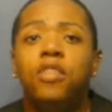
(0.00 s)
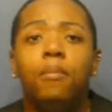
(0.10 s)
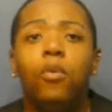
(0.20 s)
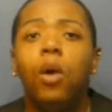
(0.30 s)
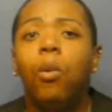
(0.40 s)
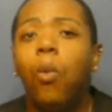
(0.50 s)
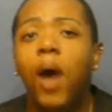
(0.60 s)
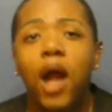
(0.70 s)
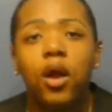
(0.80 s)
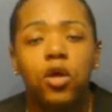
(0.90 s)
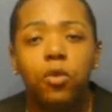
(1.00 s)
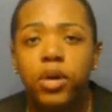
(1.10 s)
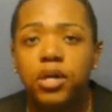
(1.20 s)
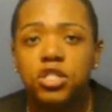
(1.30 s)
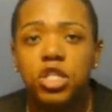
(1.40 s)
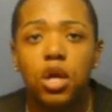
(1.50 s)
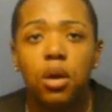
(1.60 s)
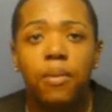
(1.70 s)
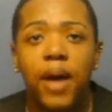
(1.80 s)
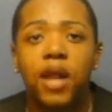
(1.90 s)
The more water you put into
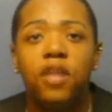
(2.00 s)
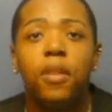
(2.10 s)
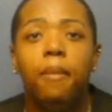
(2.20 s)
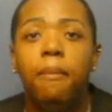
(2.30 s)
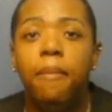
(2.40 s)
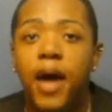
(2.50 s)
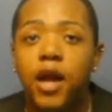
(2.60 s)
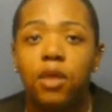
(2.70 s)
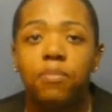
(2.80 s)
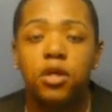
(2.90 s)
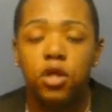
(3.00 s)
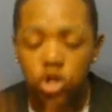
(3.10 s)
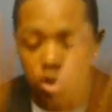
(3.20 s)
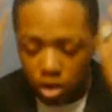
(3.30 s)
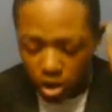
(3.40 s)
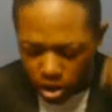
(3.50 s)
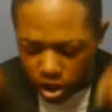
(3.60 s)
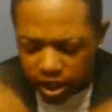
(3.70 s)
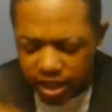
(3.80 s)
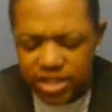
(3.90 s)
your body, the better, because you're
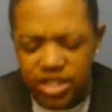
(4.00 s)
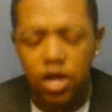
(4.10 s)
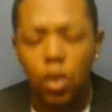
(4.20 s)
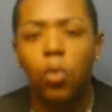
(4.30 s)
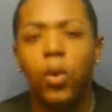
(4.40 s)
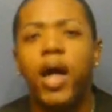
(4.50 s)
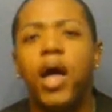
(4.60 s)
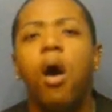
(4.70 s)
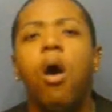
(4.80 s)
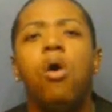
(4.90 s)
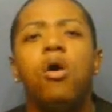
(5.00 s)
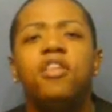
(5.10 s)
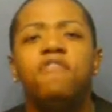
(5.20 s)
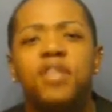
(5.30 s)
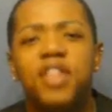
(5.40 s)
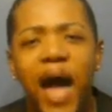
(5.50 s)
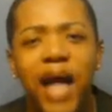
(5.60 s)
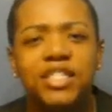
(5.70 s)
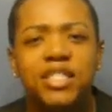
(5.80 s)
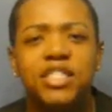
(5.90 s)
cleansing away all of the
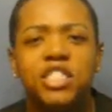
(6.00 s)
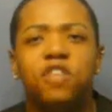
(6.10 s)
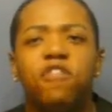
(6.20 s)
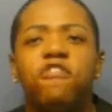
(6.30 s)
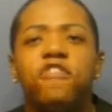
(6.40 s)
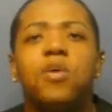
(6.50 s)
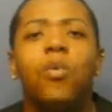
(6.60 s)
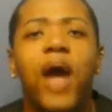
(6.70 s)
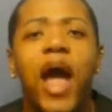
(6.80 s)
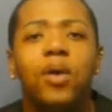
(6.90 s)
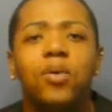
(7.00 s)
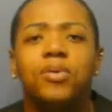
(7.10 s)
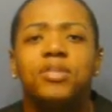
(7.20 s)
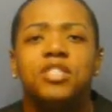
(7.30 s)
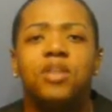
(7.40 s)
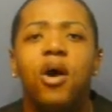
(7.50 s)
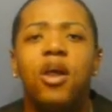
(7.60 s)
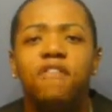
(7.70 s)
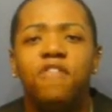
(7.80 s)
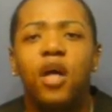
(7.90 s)
toxins and the free radicals and
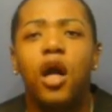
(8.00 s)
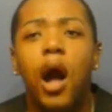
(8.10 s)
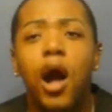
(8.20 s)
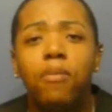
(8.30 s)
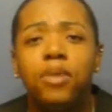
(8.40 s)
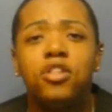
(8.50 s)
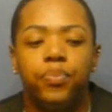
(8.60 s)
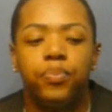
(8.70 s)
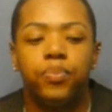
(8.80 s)
all of the garbage.